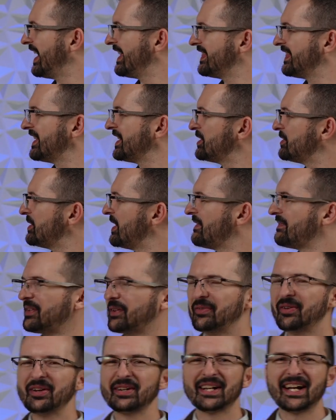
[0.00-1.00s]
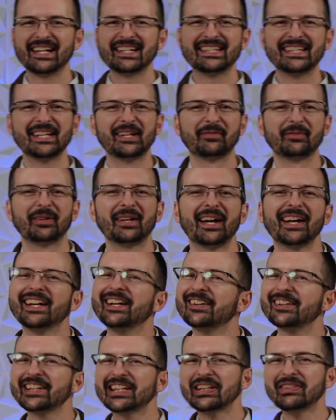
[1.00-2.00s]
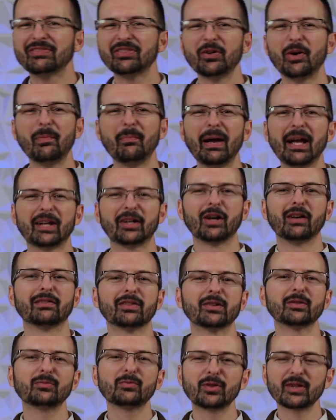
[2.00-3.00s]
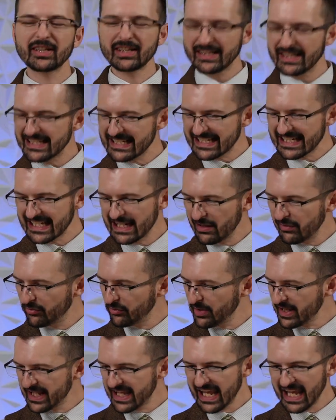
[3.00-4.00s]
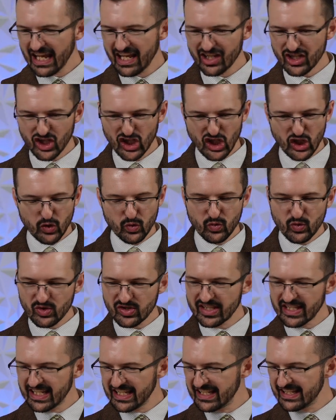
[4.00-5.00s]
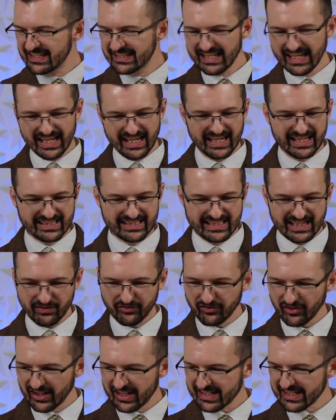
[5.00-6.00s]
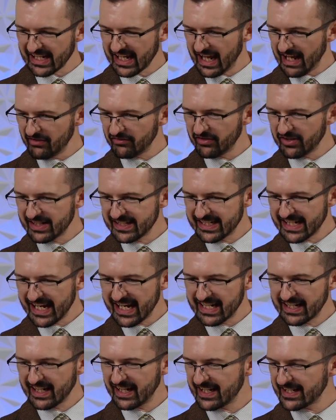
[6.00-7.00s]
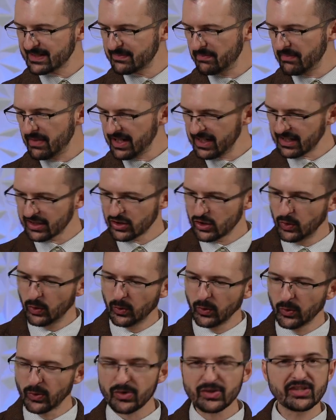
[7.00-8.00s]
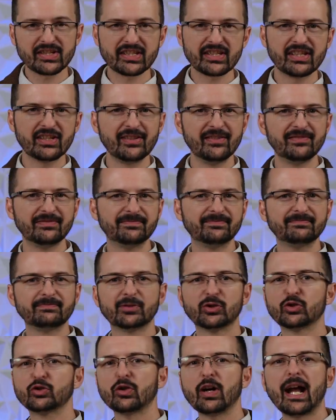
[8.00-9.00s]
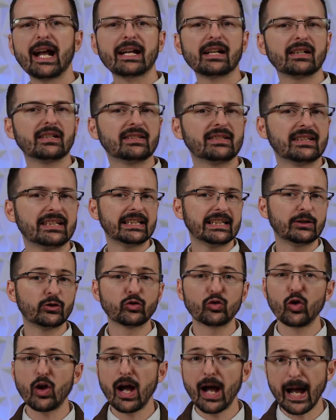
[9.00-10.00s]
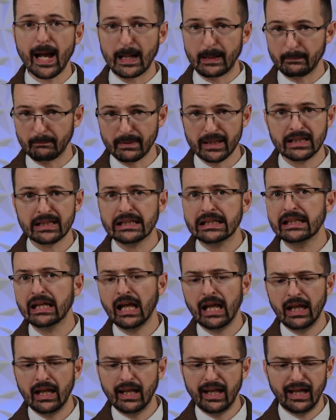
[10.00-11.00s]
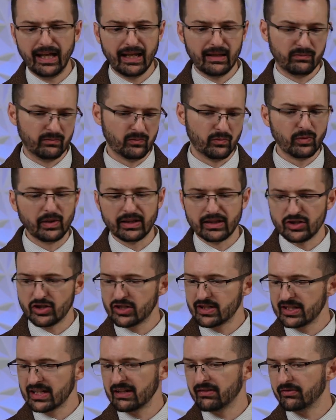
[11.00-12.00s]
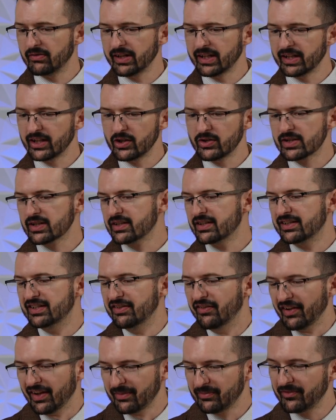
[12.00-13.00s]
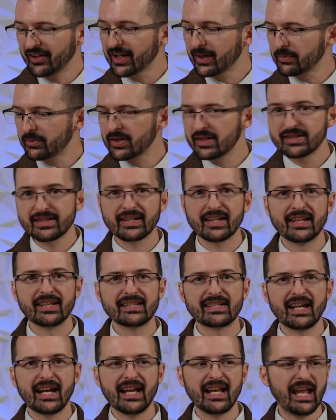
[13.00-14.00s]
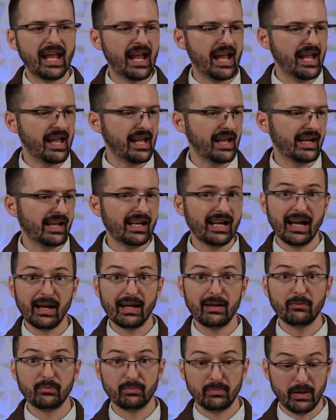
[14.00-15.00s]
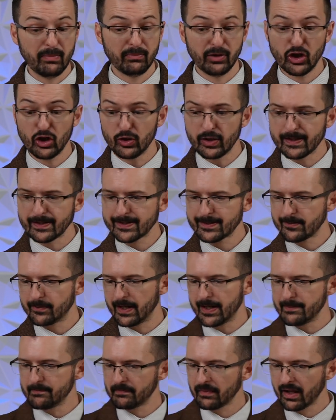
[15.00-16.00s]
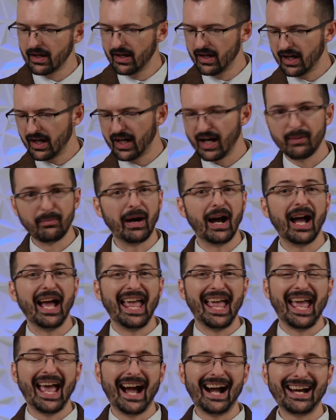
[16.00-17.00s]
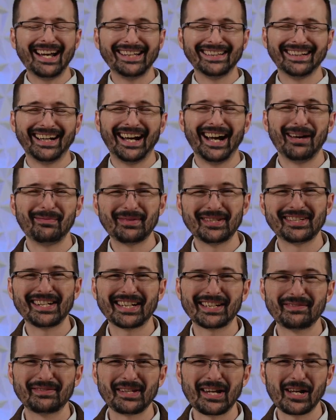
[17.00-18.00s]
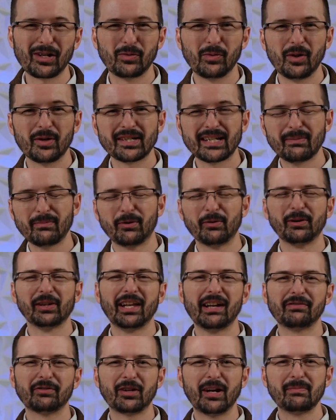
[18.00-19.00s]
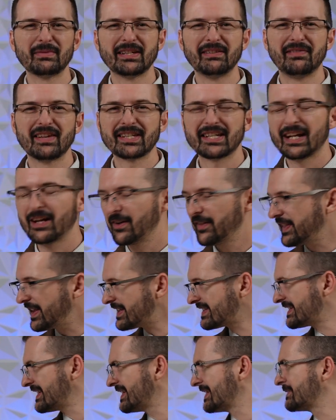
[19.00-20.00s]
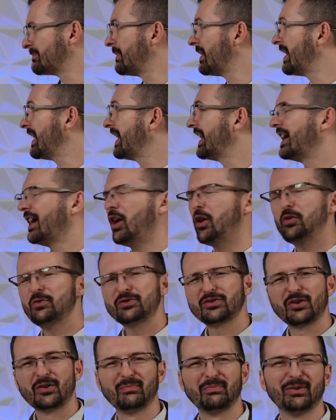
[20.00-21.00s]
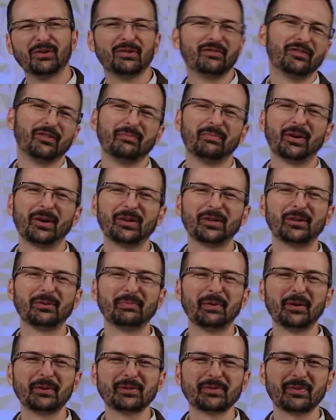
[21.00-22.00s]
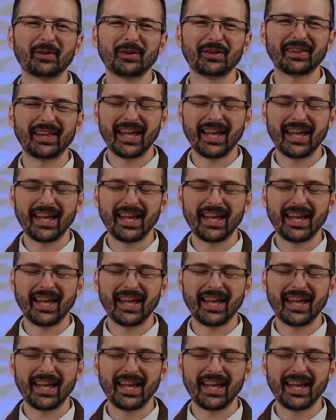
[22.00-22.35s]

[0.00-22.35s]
I think you have the wrong idea. We're not here to give you a makeover. We're gonna see if we can't use these different everyday cosmetic tools to crack crime, and really just see if we can use it to develop fingerprints, because I am curious, right? Hi, I'm Detective Zack. I'm a real life crime scene investigator. This is my oh so beautiful partner Bonesworth,